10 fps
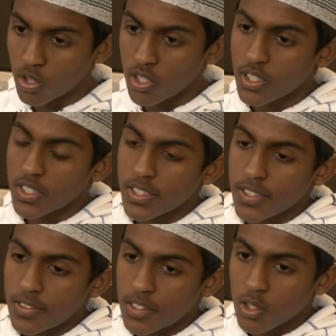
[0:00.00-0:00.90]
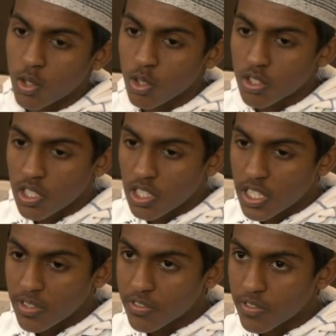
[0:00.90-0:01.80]
all, they just lost their
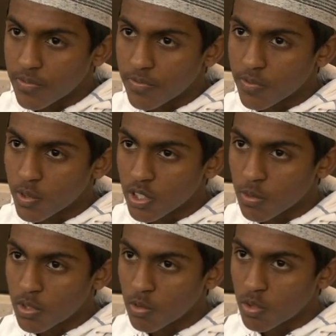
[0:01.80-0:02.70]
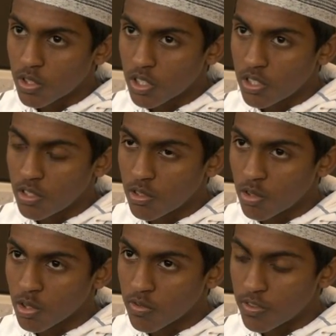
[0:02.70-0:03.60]
lives for something which they didn't
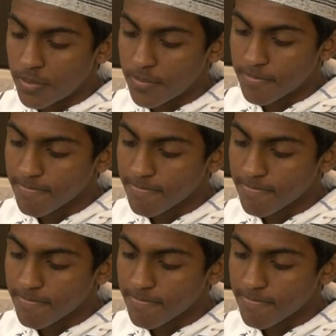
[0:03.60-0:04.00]
deserve.